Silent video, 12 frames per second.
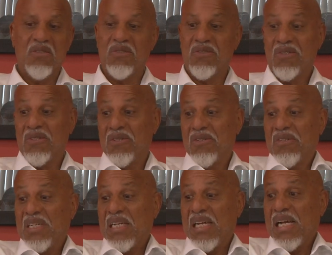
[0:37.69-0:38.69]
So
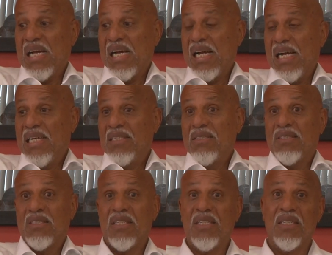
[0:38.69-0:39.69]
I
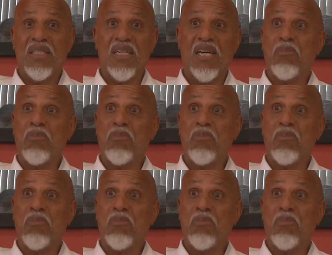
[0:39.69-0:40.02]
say